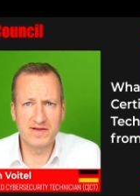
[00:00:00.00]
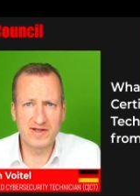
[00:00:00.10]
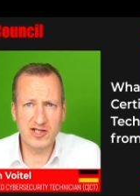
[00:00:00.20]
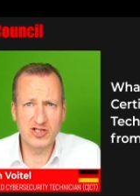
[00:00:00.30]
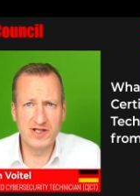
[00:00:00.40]

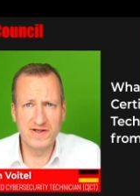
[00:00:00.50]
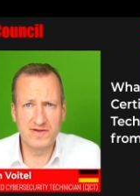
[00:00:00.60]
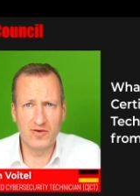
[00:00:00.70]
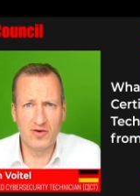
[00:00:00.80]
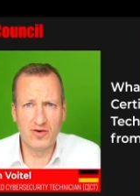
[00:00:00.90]

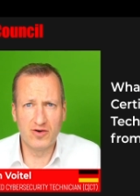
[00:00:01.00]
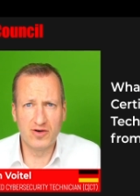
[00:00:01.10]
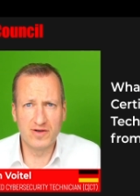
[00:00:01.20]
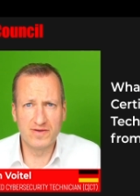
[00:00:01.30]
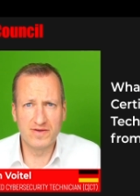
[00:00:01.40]
touches
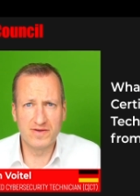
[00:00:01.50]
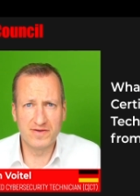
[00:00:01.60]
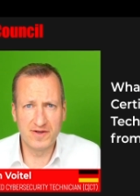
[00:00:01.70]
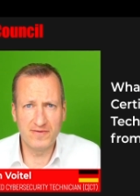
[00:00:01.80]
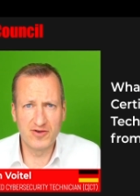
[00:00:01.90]

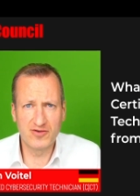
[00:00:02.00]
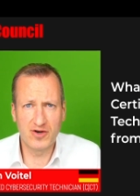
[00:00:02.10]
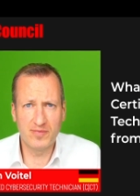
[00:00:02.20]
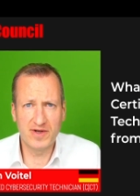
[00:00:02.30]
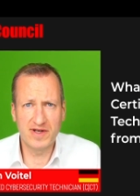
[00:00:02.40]
on different
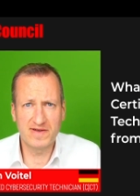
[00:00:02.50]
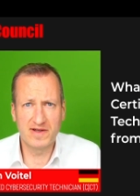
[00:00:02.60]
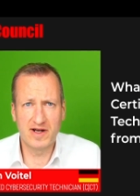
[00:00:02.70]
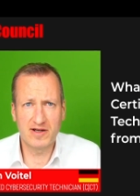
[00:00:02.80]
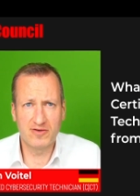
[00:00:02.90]
topics
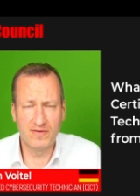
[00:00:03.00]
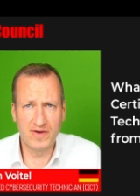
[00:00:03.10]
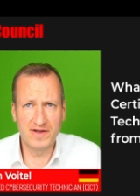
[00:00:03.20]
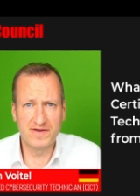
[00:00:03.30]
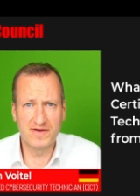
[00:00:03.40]
like
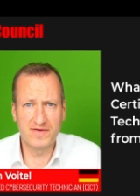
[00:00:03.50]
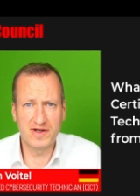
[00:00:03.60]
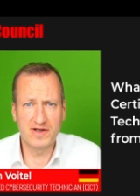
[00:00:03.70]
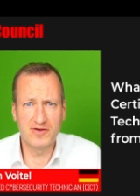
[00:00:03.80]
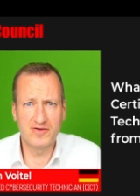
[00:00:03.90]
offensive
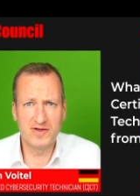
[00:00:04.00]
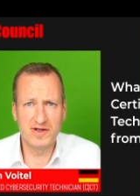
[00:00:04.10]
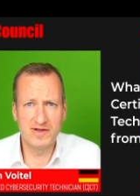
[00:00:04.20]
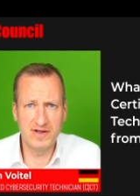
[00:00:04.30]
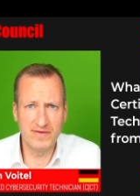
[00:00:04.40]

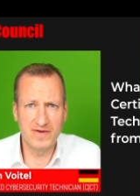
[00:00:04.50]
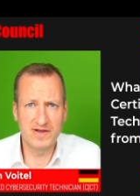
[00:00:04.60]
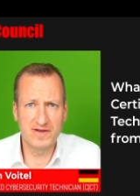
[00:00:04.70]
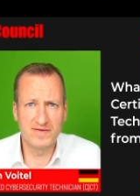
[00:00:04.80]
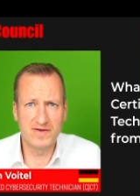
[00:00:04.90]
security,
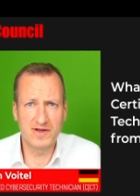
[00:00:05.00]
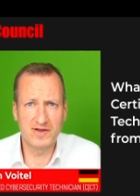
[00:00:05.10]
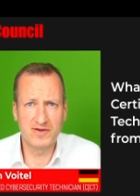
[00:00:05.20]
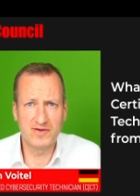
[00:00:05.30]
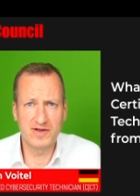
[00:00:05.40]
defensive
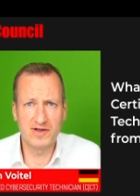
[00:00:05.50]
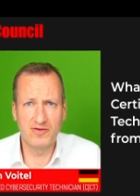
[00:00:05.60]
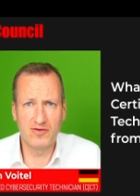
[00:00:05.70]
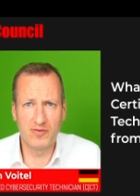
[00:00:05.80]
security,